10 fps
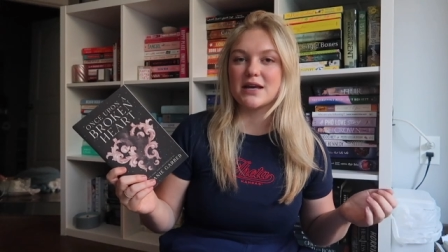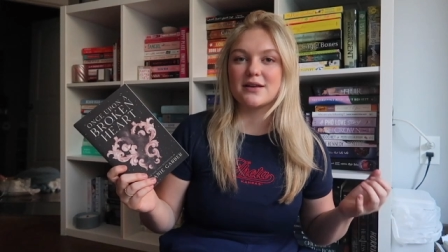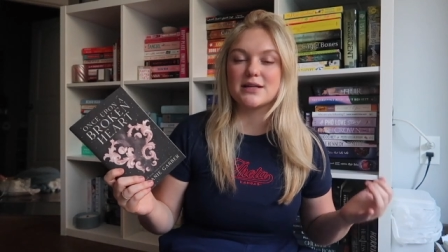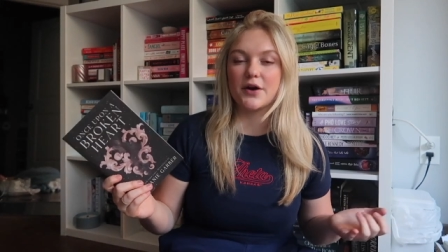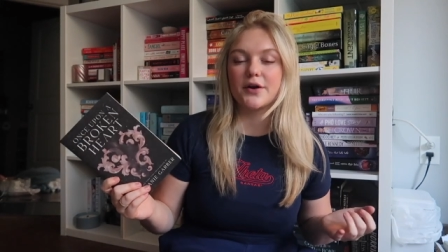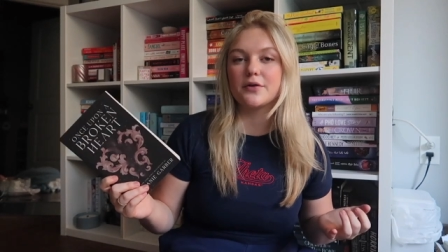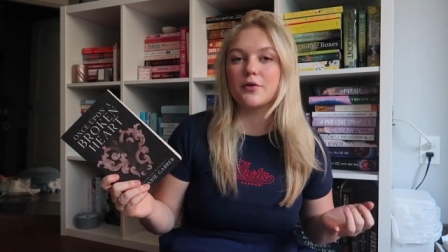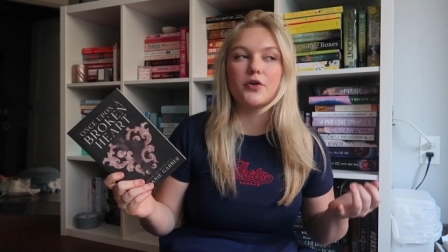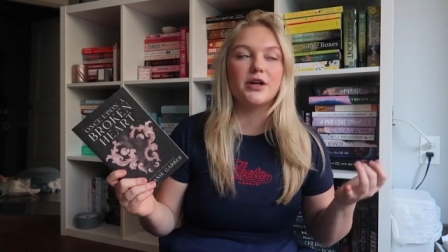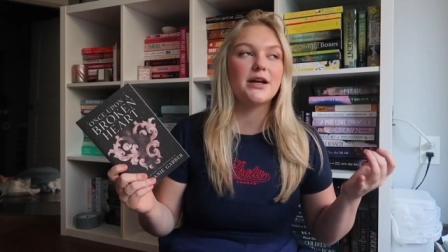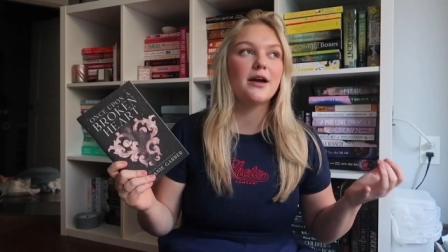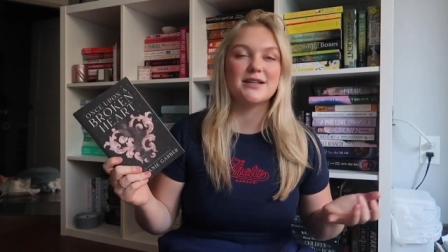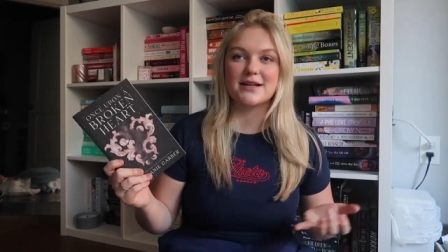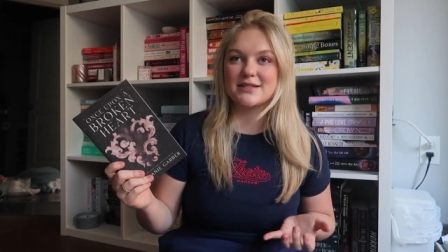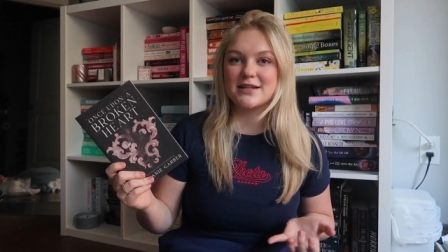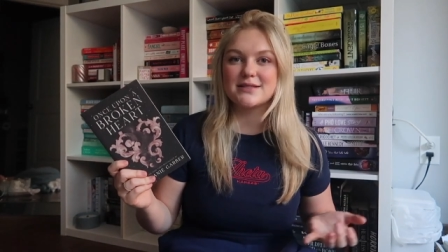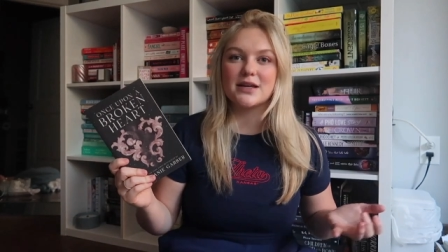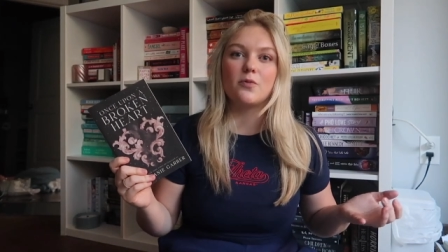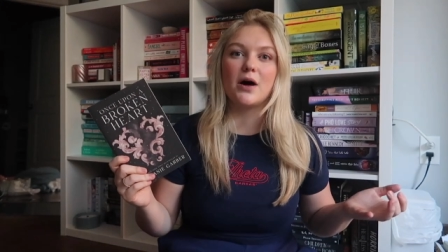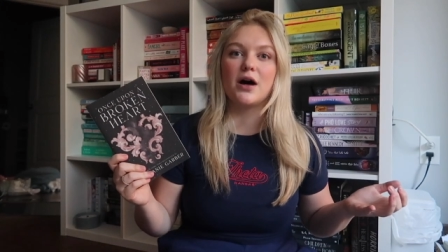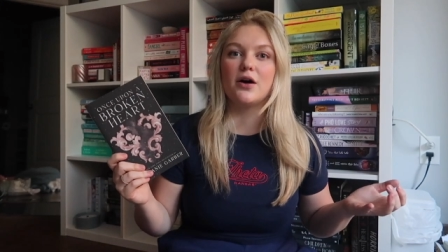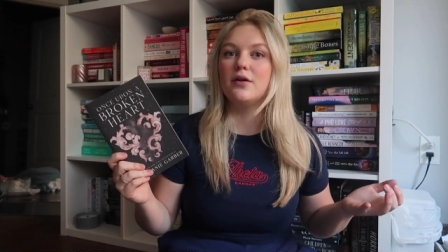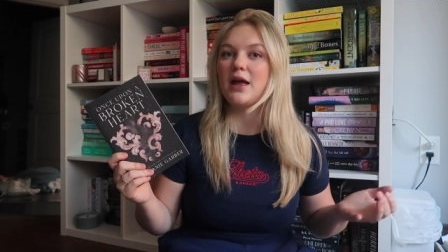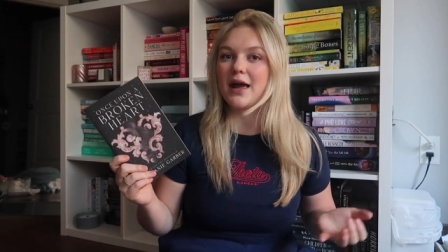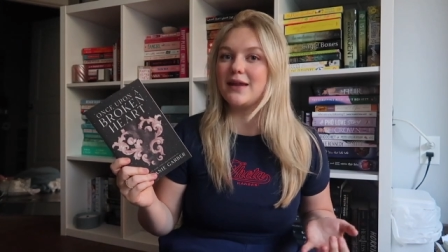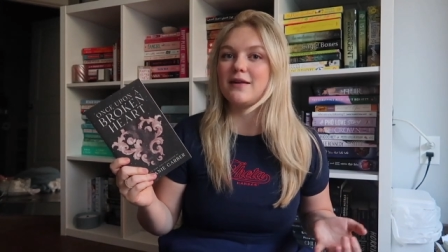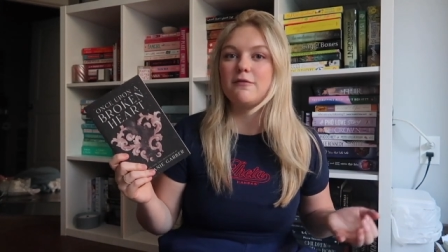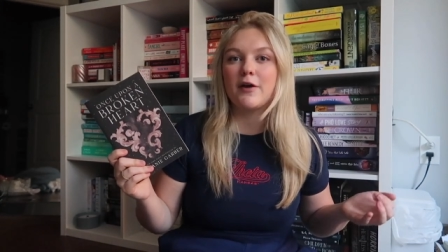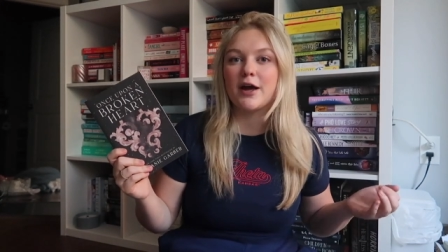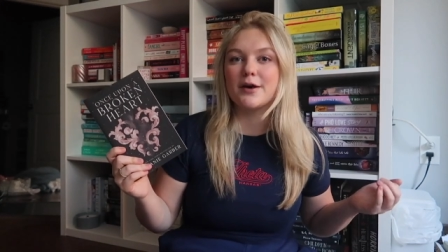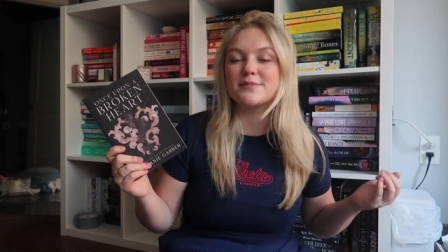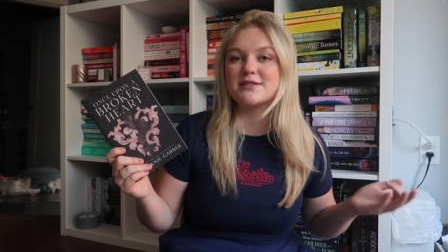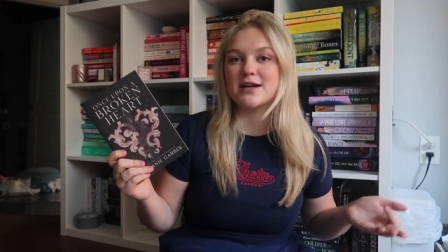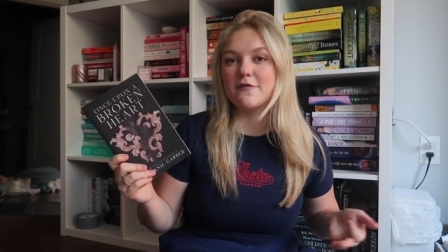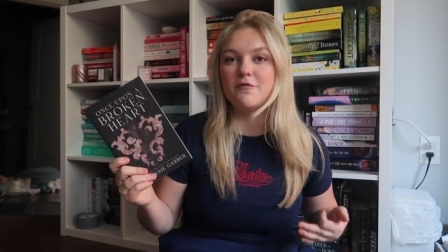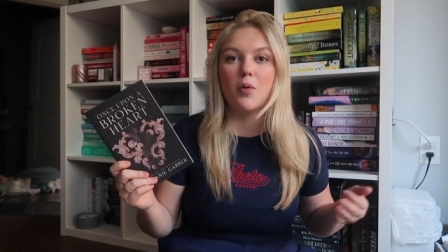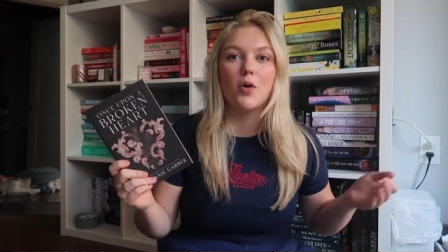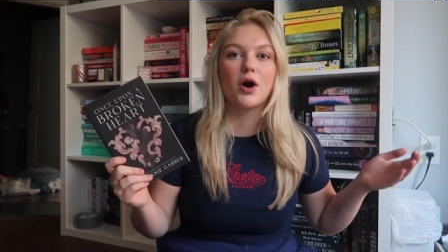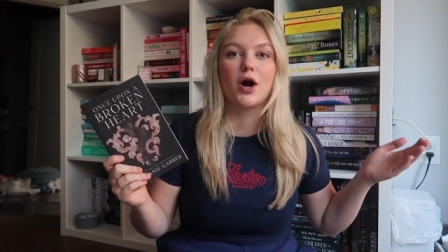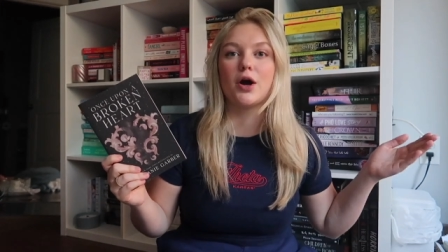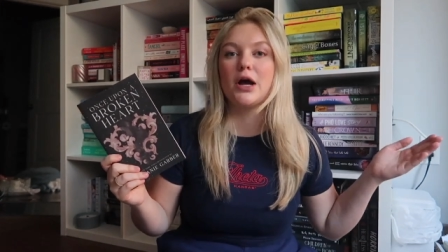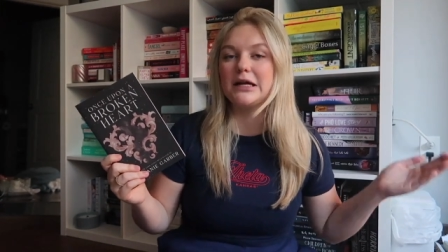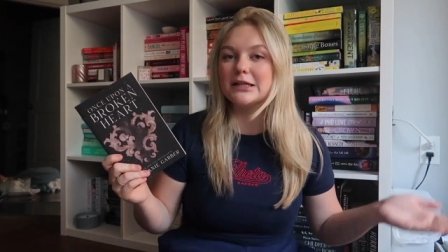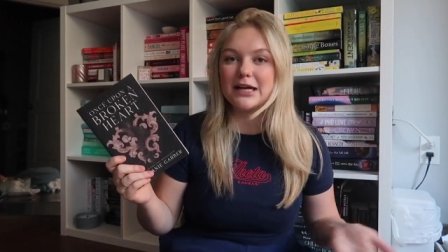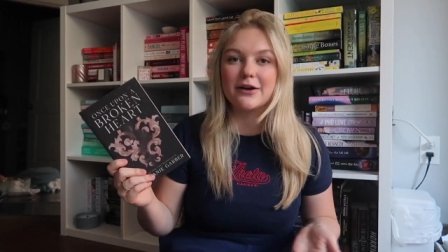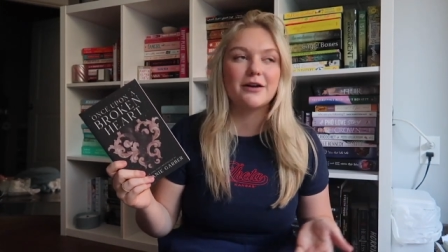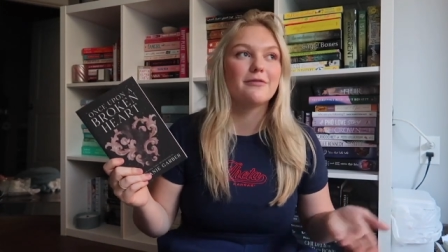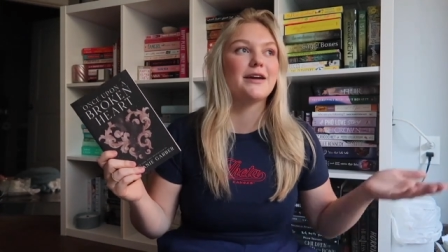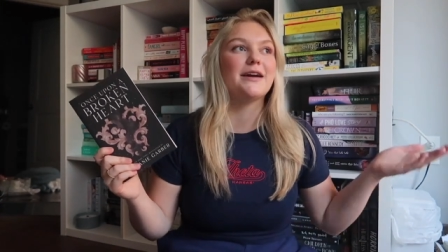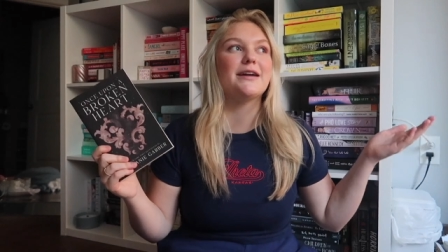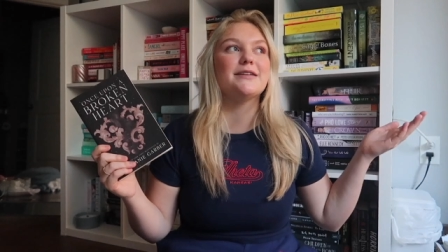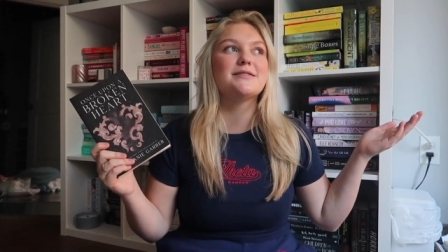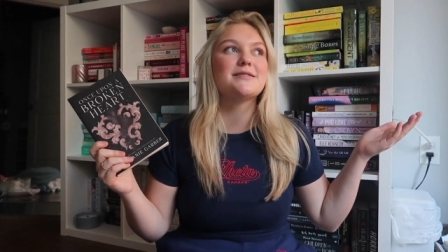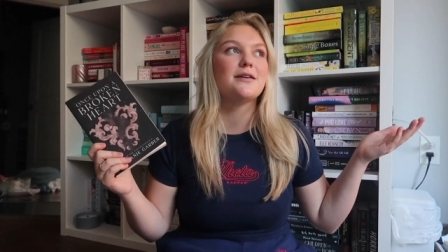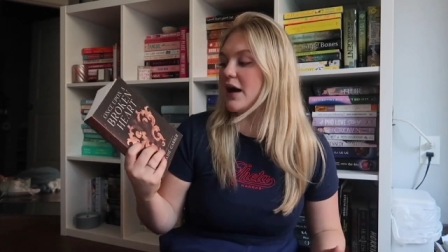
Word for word: like Sarah Carrolli, Destiny Sidwell, Haley Pham, Steph Bohr, Larry Reads.